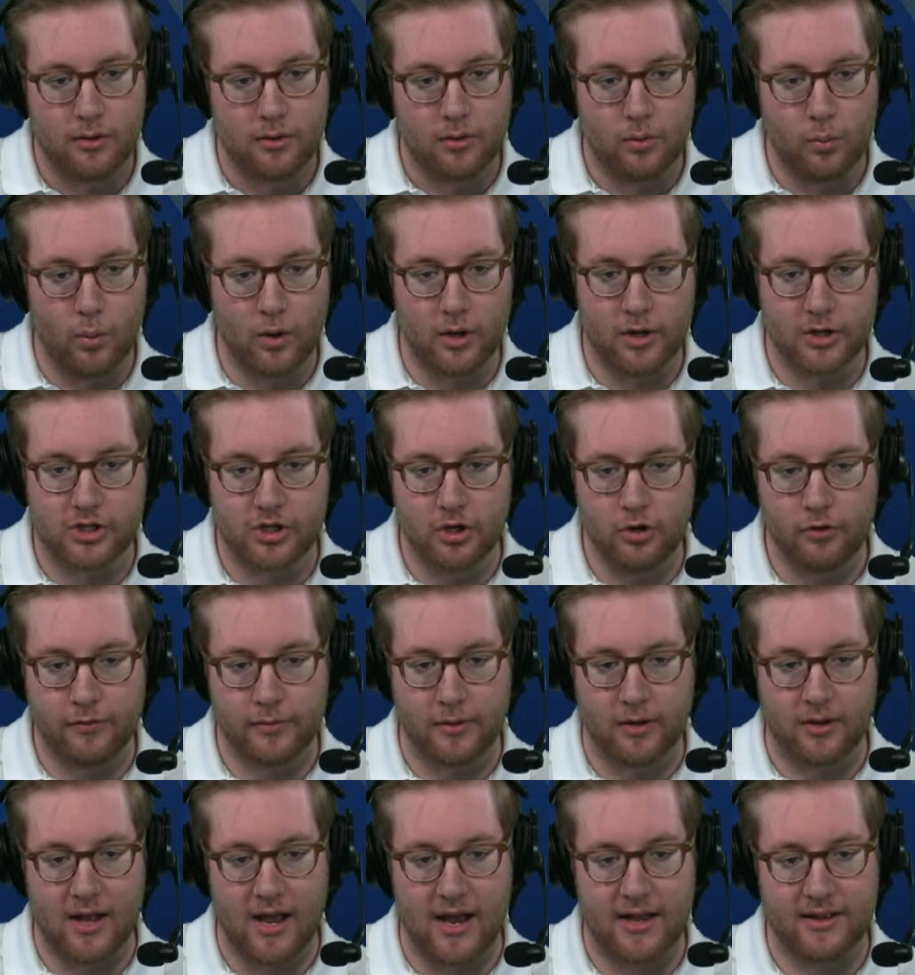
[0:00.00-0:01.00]
1 or 2 from
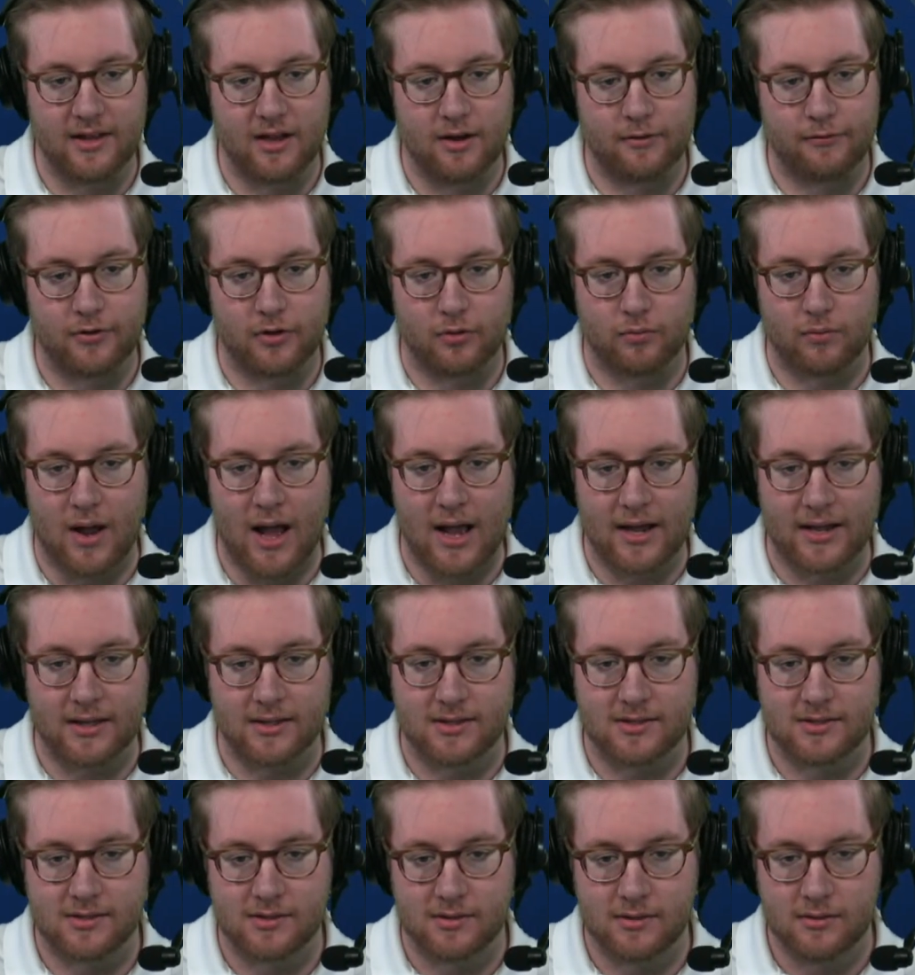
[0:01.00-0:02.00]
the line there for the
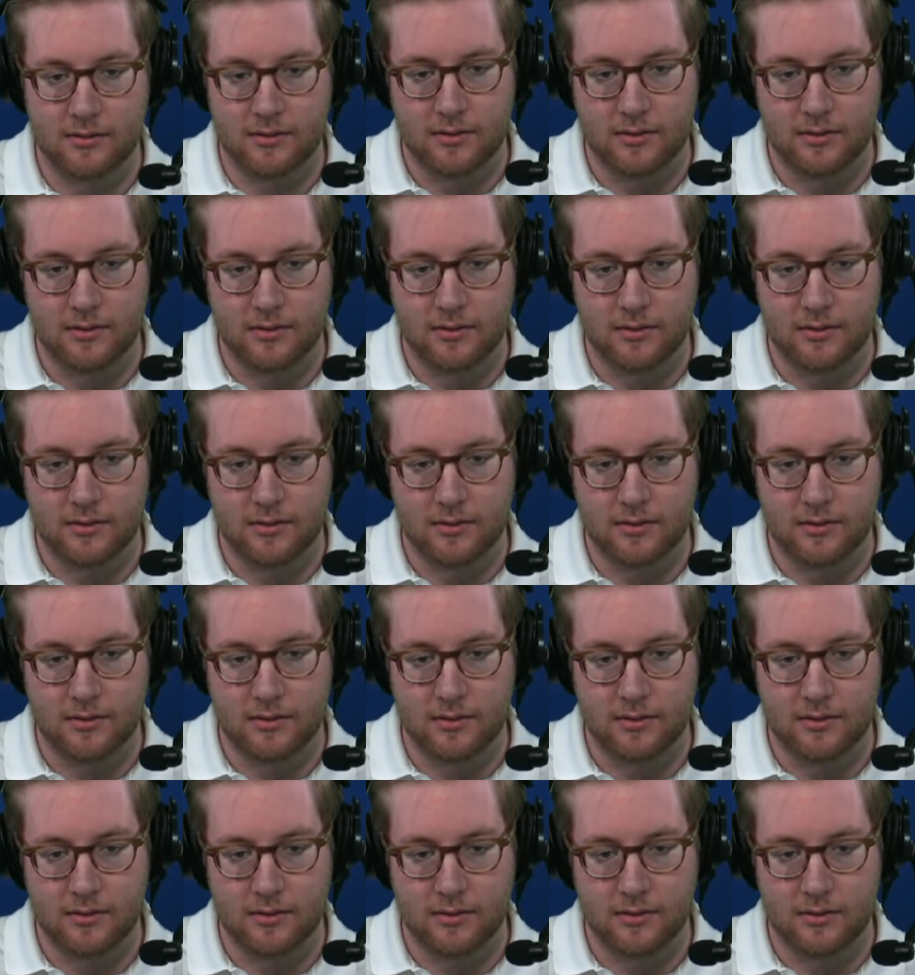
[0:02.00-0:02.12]
Rockets.